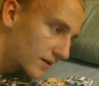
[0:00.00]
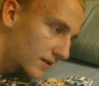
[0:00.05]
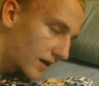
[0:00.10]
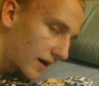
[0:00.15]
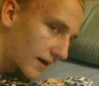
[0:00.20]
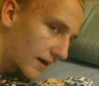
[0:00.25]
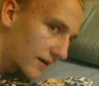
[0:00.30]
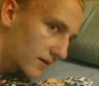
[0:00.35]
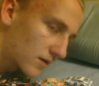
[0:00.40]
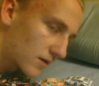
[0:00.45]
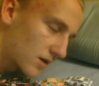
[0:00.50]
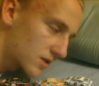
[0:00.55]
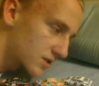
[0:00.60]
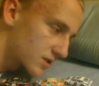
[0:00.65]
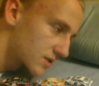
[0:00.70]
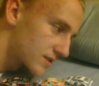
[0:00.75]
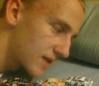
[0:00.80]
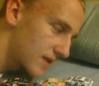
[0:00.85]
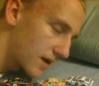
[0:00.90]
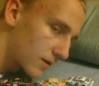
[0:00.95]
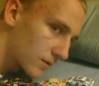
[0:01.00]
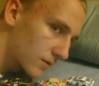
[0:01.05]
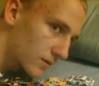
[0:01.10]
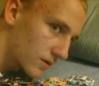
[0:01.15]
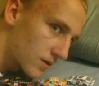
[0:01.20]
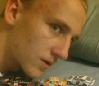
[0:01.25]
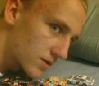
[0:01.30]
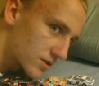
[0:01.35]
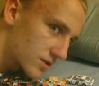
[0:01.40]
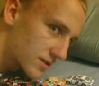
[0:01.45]
Alright, caution's out,
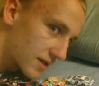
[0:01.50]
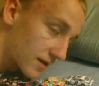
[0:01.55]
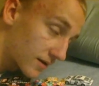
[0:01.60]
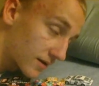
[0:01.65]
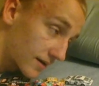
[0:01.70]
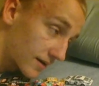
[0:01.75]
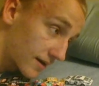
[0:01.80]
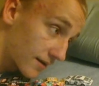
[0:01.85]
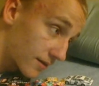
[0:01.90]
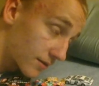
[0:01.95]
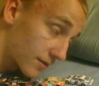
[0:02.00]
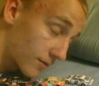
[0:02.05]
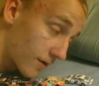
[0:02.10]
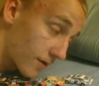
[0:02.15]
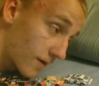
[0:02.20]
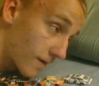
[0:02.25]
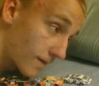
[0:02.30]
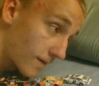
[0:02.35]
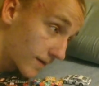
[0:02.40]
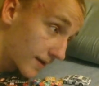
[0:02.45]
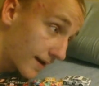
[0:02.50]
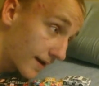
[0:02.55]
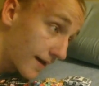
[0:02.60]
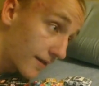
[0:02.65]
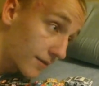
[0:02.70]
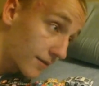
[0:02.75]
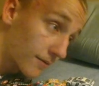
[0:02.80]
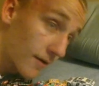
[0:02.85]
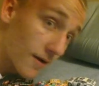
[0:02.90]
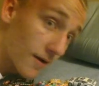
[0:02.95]
get out of the throttle, get out
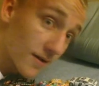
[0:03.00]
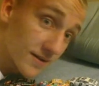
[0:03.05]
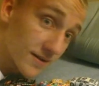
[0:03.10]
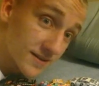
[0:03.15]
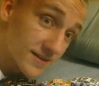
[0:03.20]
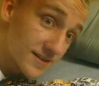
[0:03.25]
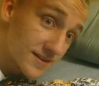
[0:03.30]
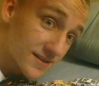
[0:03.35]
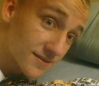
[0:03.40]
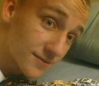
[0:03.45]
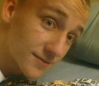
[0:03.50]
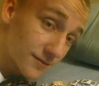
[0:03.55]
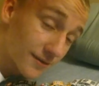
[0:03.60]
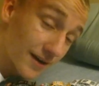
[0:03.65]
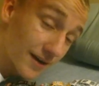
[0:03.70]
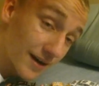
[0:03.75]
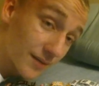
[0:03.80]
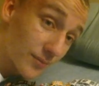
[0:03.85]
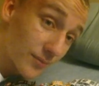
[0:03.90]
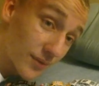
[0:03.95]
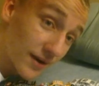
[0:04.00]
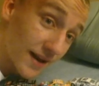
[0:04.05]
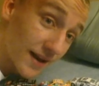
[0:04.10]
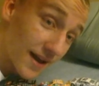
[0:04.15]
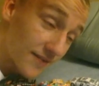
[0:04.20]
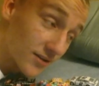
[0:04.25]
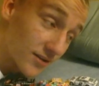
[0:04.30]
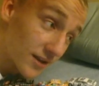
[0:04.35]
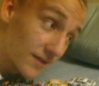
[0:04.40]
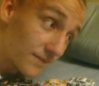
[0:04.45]
of the throttle. It's raining pretty
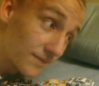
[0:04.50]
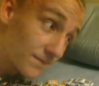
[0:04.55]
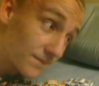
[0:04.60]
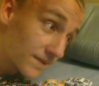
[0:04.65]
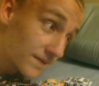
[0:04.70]
heavily.